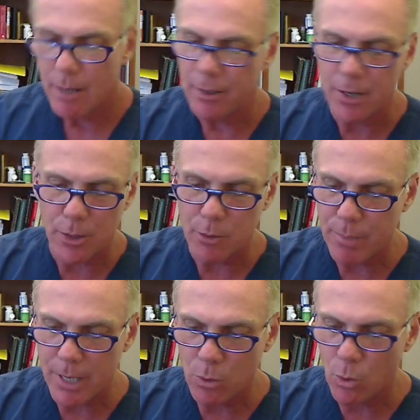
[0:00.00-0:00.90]
Another
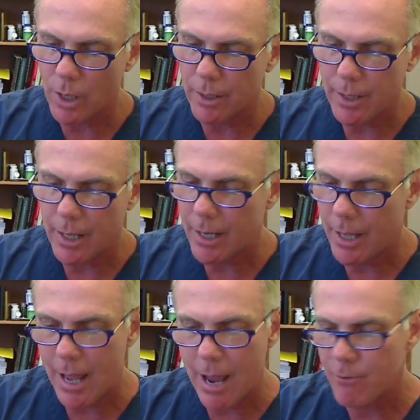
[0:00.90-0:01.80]
big one that
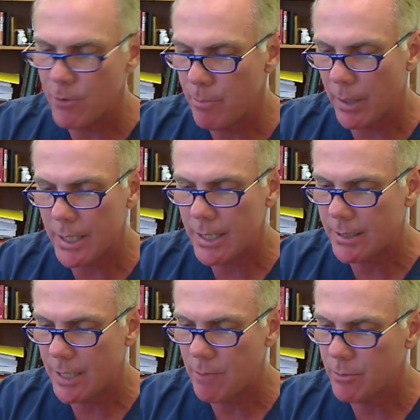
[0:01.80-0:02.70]
everybody
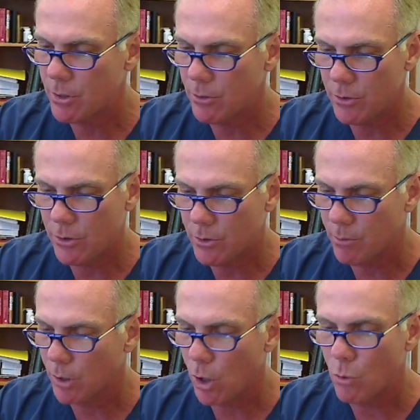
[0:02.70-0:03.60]
seems to
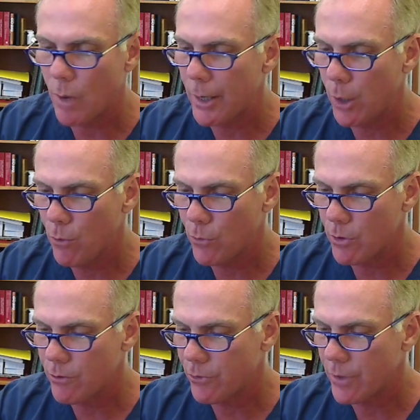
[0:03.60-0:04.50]
blow right
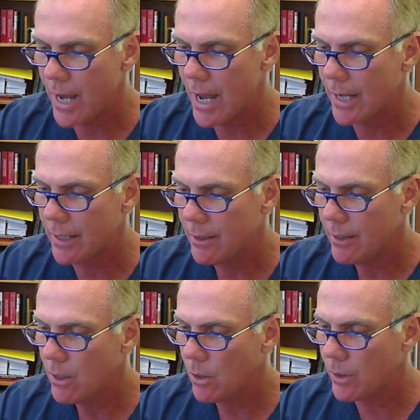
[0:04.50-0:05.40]
over and forget,
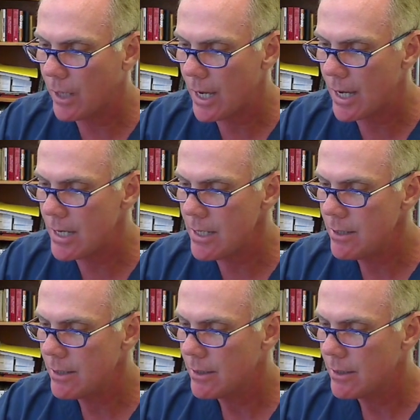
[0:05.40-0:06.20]
okay?